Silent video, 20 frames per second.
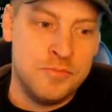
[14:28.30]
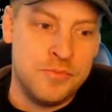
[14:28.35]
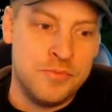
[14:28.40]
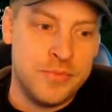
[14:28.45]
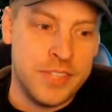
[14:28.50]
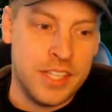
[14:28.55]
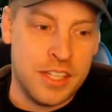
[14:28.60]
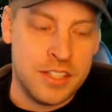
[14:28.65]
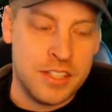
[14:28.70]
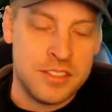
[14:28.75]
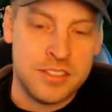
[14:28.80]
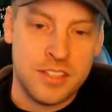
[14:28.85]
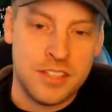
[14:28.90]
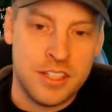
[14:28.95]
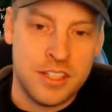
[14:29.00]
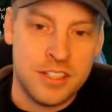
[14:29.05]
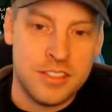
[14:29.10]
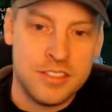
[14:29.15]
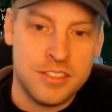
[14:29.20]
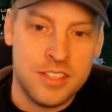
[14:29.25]
Yes,
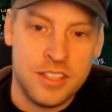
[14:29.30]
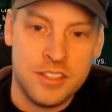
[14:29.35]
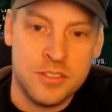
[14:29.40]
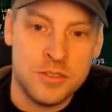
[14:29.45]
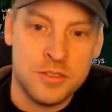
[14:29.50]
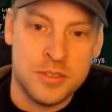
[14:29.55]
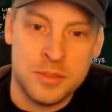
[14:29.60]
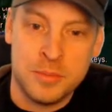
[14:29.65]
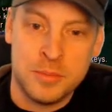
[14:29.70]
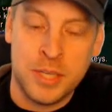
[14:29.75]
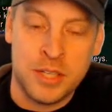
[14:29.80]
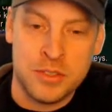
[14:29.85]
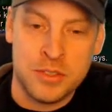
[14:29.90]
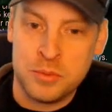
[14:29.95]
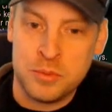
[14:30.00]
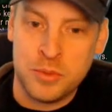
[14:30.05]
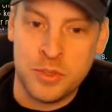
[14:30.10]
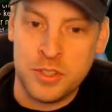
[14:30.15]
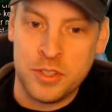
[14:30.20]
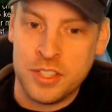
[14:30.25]
I tend to use the
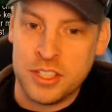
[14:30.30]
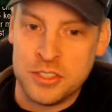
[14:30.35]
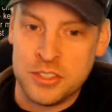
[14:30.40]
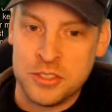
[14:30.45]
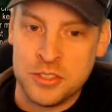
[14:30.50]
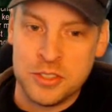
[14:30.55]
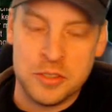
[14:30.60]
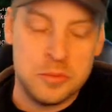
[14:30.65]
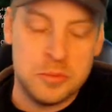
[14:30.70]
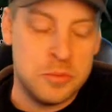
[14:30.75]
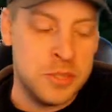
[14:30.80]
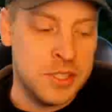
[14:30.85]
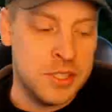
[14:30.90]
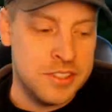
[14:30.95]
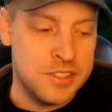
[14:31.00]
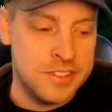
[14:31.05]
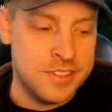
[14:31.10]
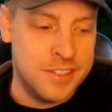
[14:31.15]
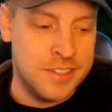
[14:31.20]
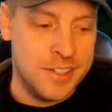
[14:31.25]
mouse more than I should, but
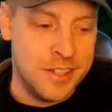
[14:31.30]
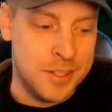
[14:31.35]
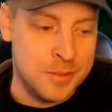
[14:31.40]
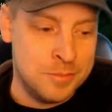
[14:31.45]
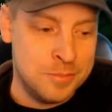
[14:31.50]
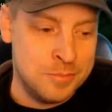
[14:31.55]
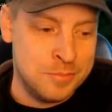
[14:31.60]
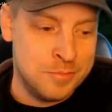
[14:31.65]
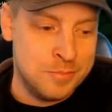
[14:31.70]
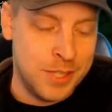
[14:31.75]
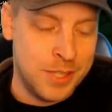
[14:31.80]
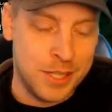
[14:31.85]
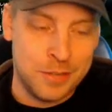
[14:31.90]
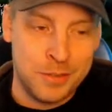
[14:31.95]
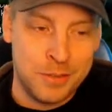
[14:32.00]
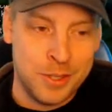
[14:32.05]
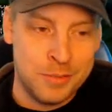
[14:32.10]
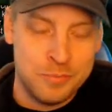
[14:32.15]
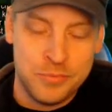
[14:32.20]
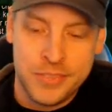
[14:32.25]

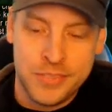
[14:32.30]
anyway.